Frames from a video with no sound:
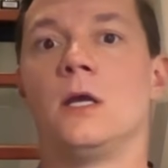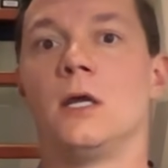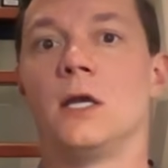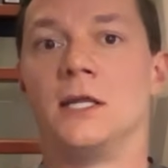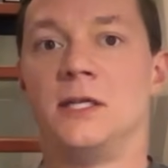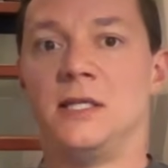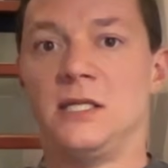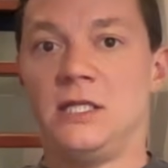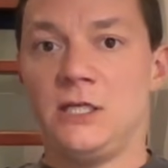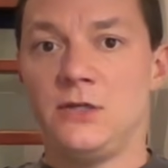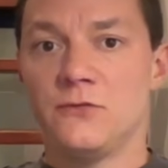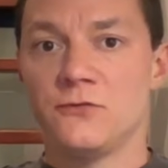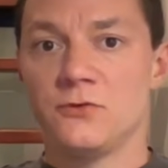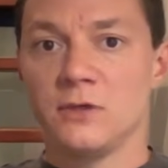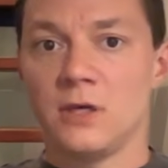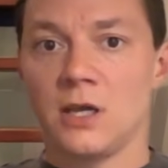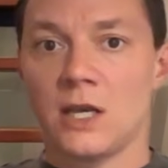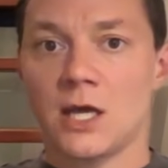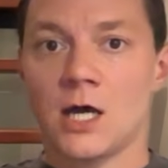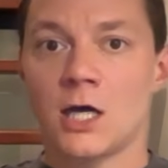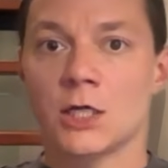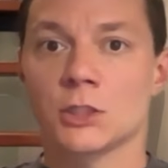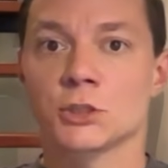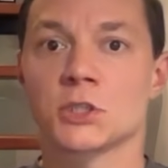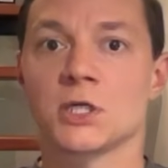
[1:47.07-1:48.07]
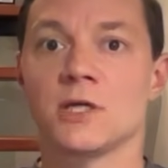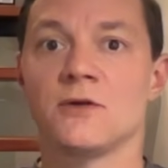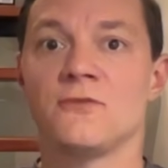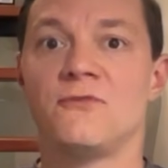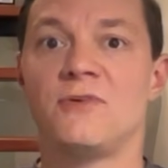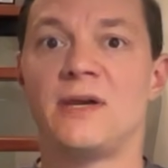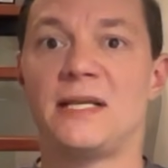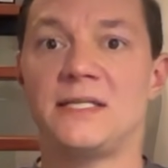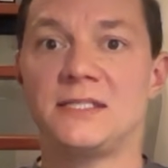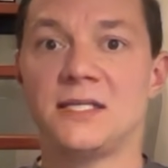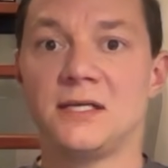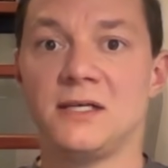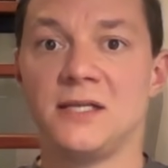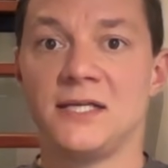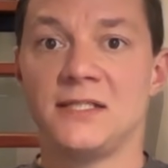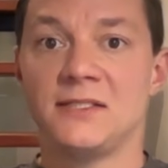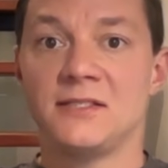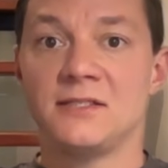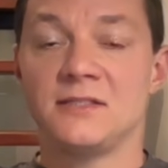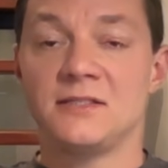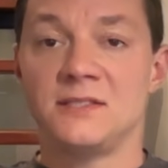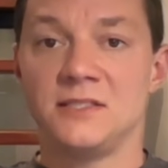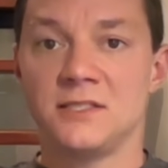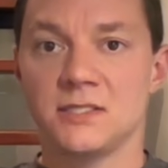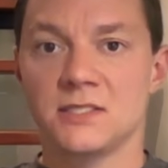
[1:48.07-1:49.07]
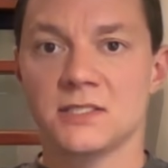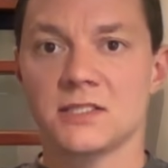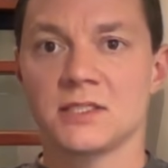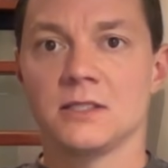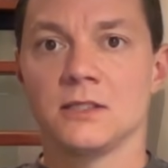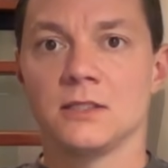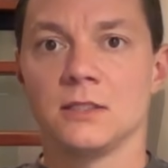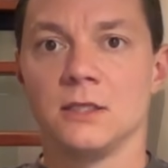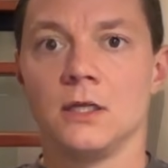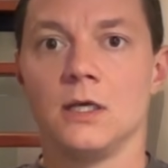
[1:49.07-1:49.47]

An even larger ventilated disc